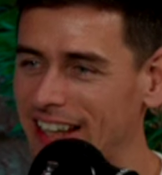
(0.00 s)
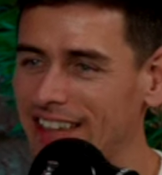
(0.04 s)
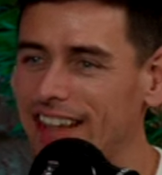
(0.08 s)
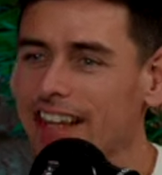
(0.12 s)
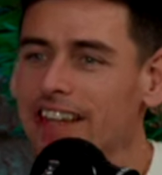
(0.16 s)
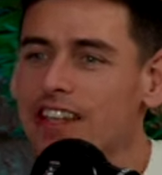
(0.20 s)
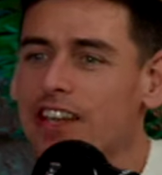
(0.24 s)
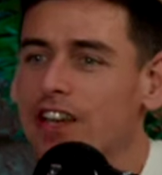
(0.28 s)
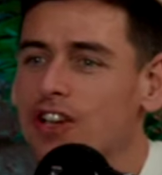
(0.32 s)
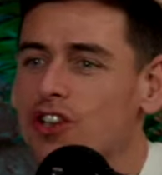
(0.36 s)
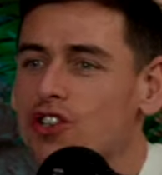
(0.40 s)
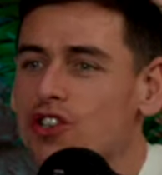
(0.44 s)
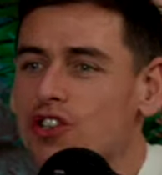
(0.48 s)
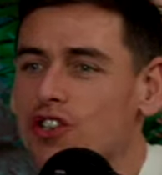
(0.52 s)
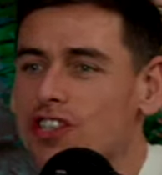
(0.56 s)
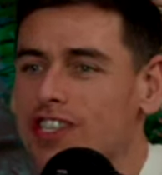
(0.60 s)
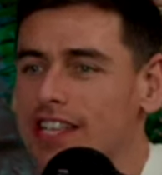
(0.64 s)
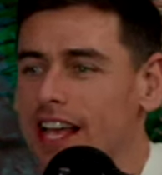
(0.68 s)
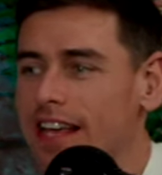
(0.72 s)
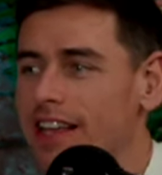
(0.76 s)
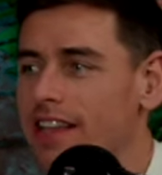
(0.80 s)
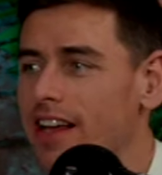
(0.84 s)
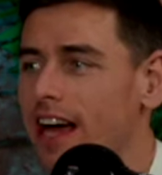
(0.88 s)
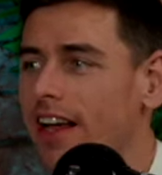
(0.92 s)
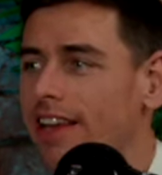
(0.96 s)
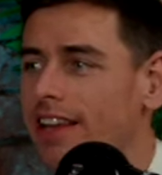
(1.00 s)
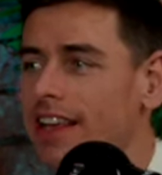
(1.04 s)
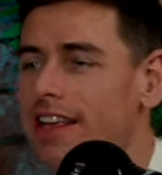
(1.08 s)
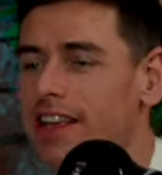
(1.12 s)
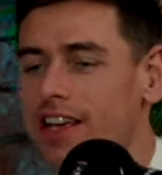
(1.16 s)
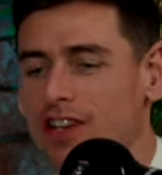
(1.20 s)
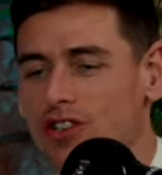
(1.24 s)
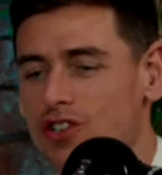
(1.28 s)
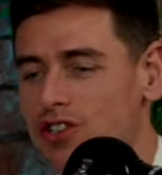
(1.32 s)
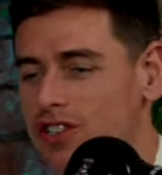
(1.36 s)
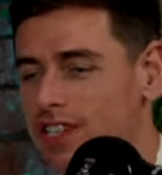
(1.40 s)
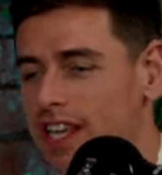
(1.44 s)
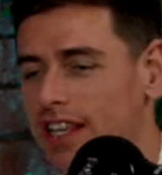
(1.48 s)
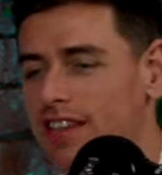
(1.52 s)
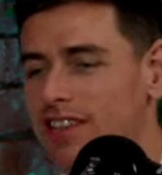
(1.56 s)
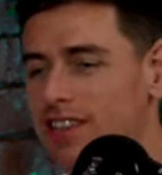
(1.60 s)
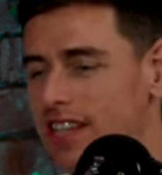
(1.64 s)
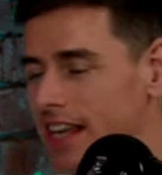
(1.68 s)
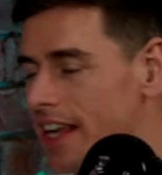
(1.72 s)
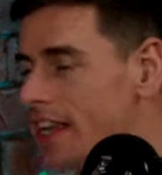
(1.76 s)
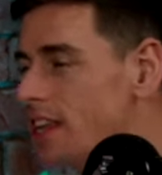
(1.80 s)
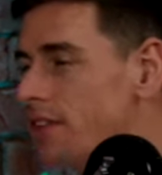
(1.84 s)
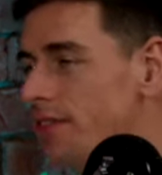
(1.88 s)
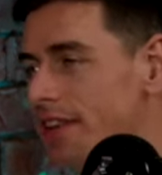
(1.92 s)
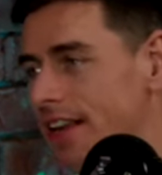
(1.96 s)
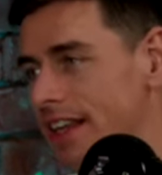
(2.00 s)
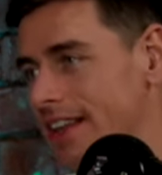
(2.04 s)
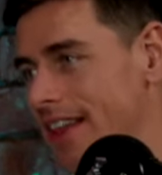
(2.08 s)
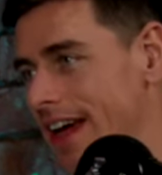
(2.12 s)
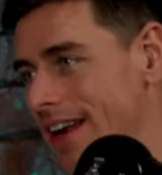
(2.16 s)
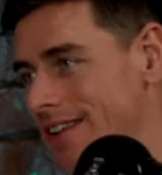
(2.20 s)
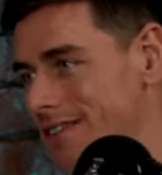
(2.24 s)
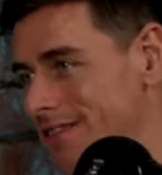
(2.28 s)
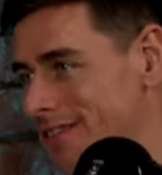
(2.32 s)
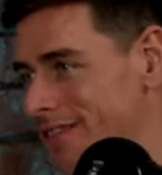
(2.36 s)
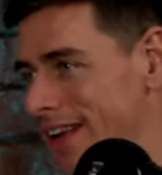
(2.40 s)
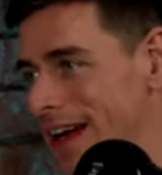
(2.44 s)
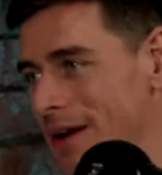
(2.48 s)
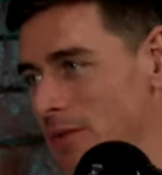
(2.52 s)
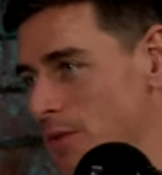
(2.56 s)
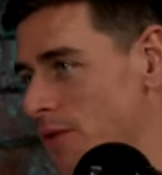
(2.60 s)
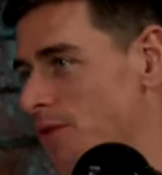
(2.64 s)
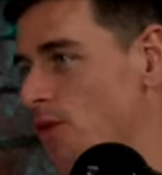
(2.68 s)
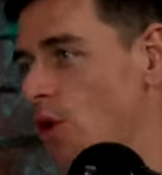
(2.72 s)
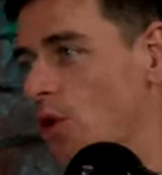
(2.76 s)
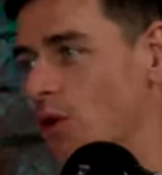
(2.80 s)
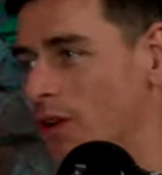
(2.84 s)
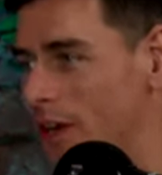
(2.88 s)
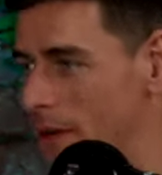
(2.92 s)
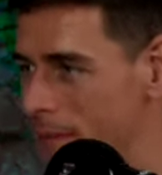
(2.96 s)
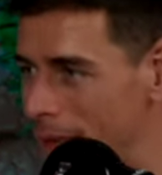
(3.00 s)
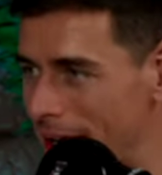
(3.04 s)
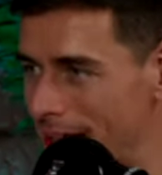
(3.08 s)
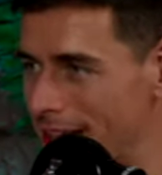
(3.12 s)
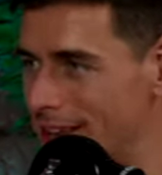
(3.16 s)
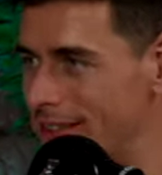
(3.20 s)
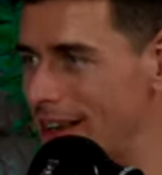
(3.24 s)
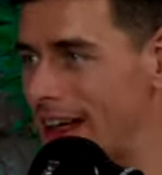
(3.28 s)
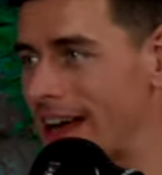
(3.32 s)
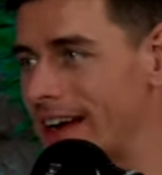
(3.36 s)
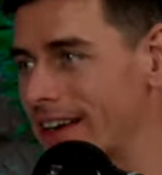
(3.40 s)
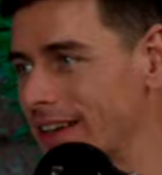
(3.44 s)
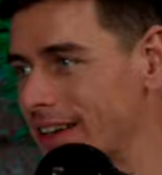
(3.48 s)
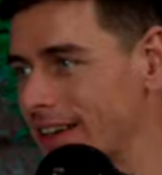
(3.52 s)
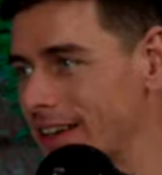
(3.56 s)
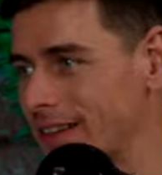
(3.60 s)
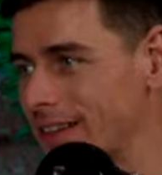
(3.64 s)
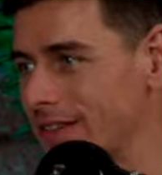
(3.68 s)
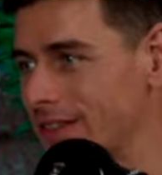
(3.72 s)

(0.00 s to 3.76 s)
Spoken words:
I think you can just say TV then, like with unlimited, like...